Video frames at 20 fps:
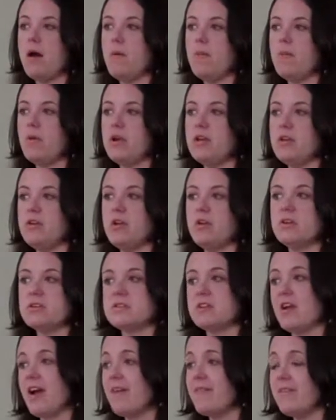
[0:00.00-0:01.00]
When you notice
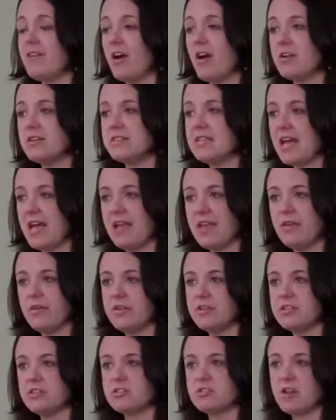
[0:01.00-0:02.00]
they're having a hard day, you
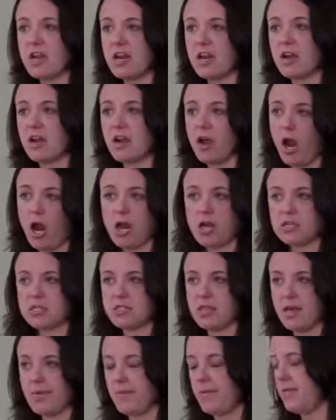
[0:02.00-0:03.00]
can just try to encourage
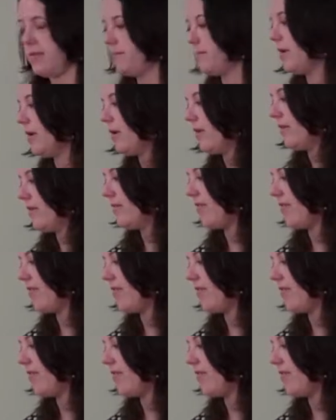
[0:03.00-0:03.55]
them in the middle of